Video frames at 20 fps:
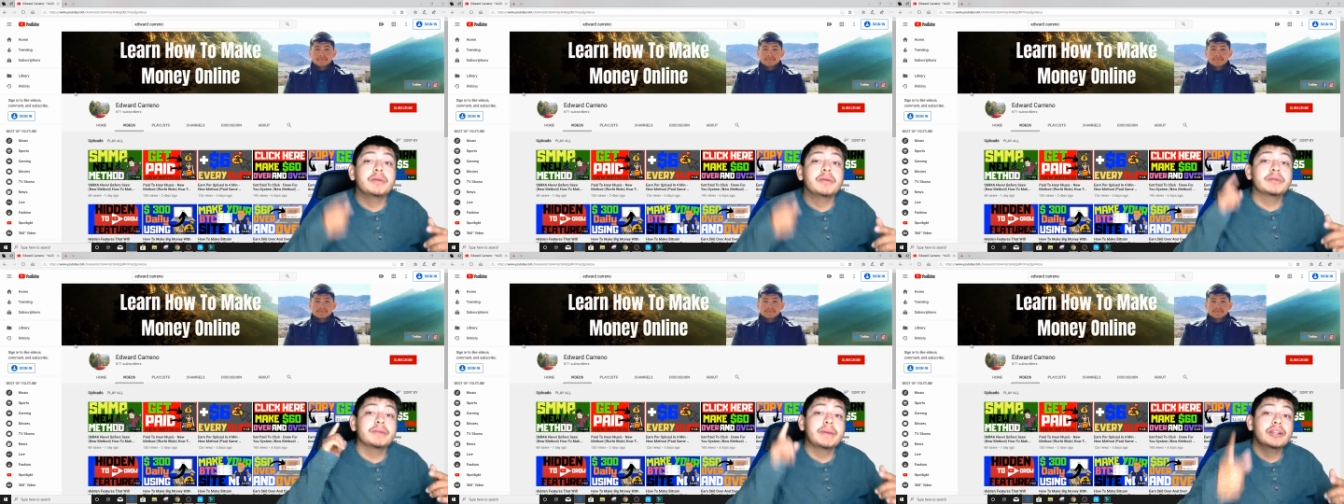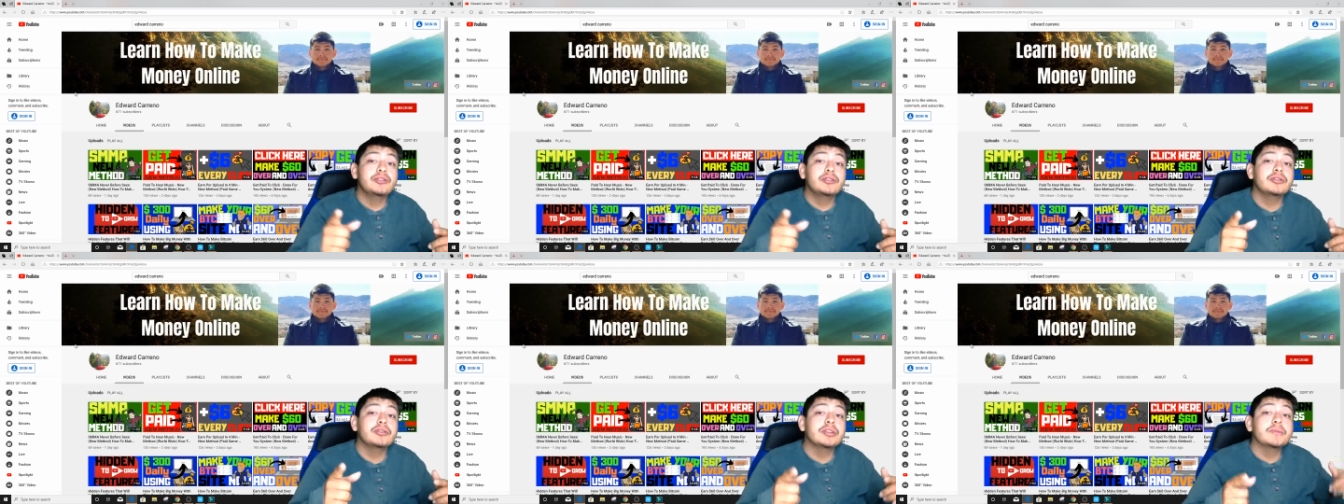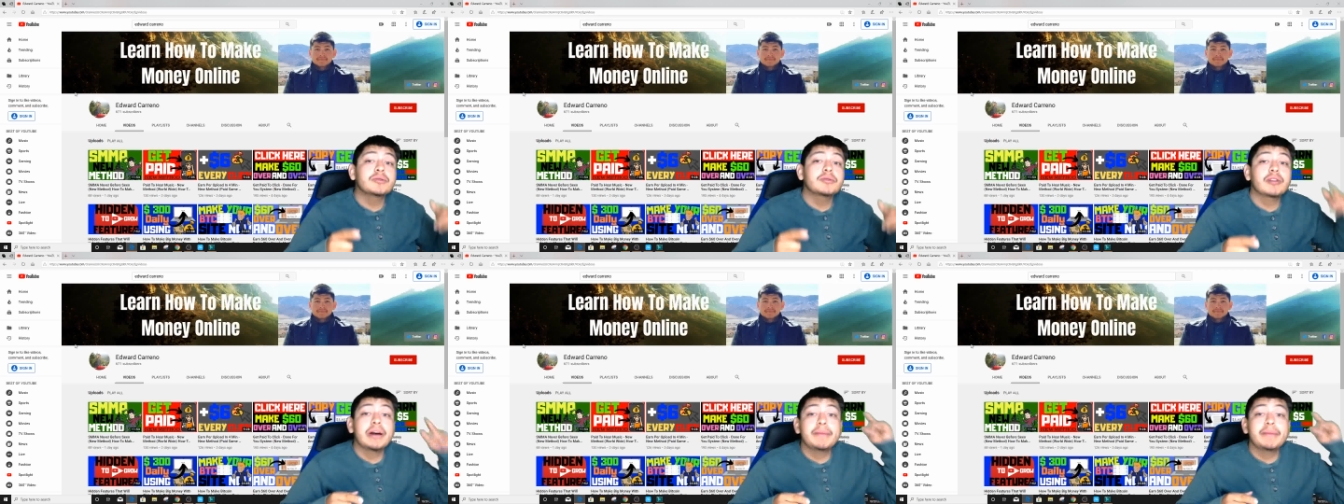So make sure you
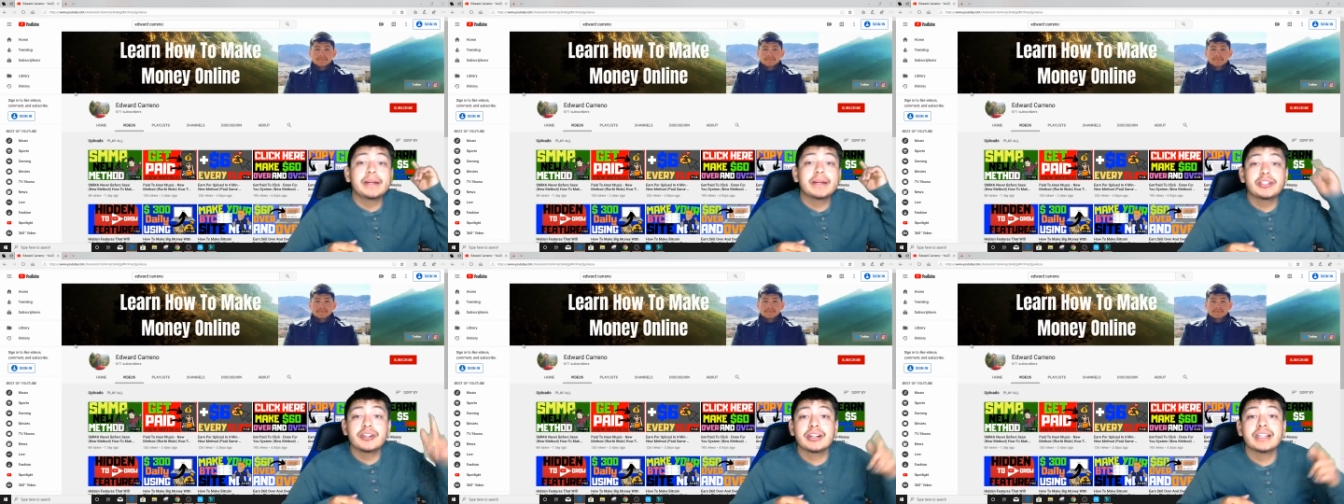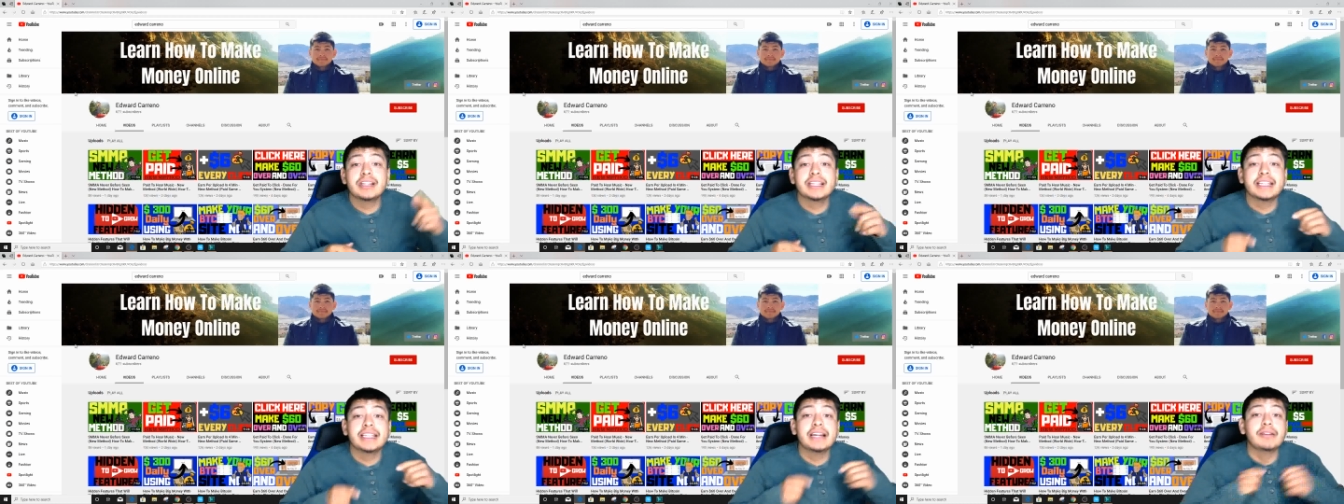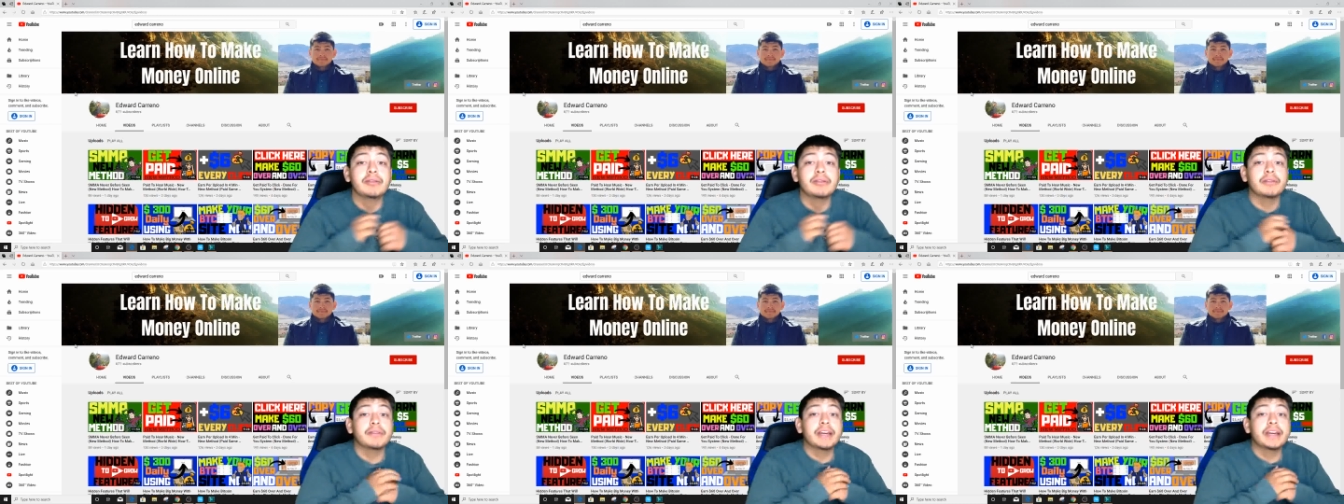subscribe, make sure you click that
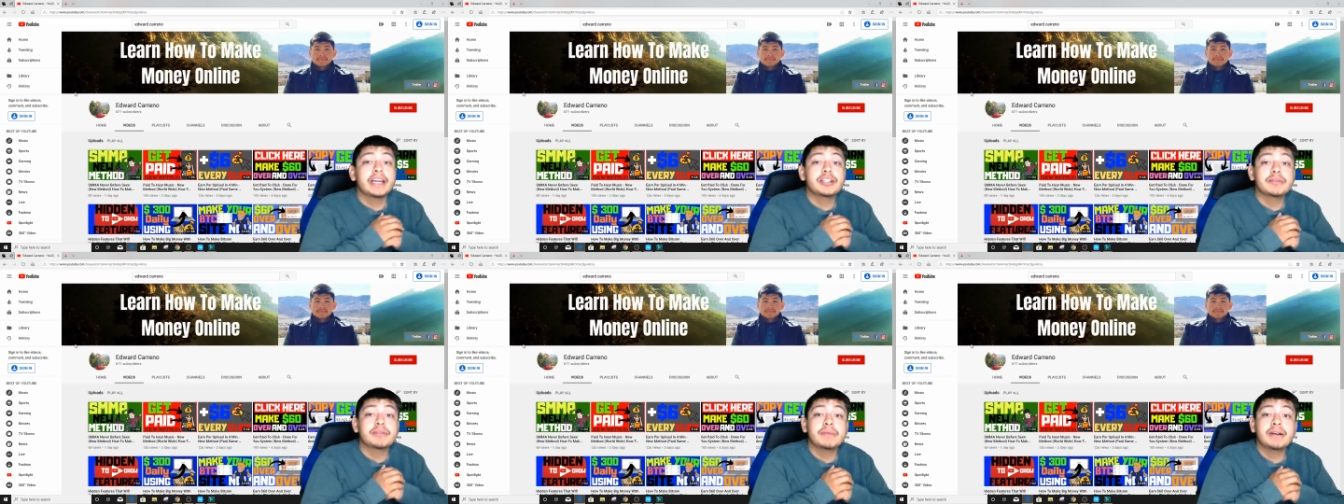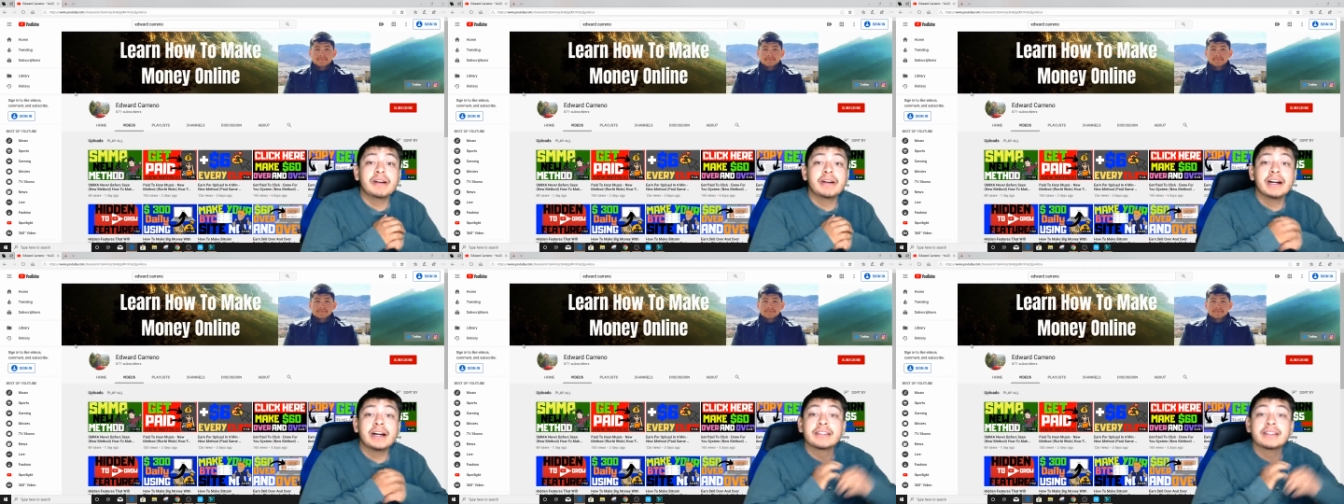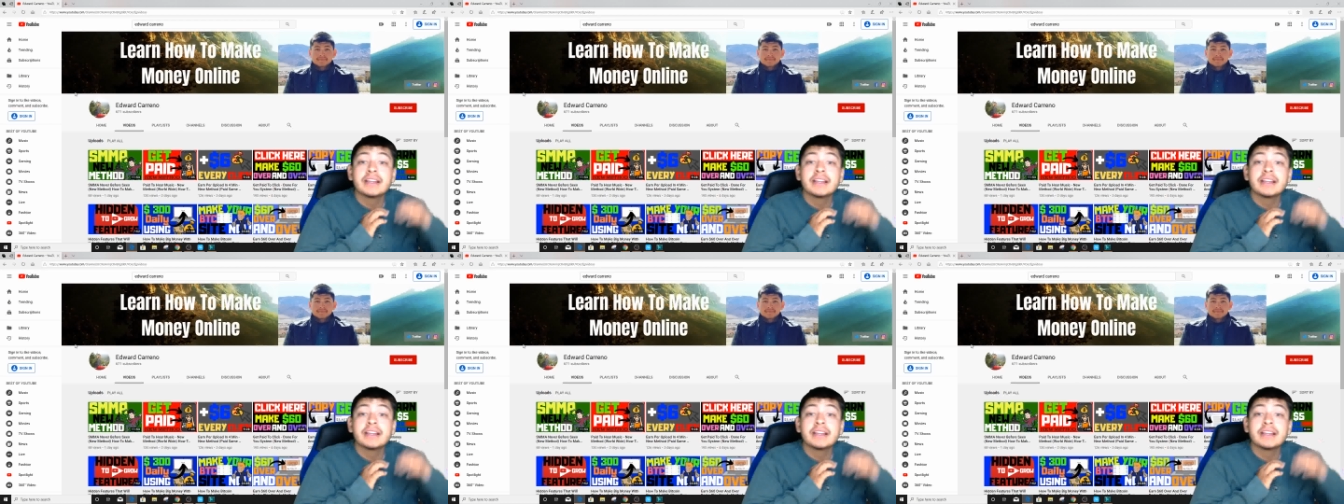notification bell, guys,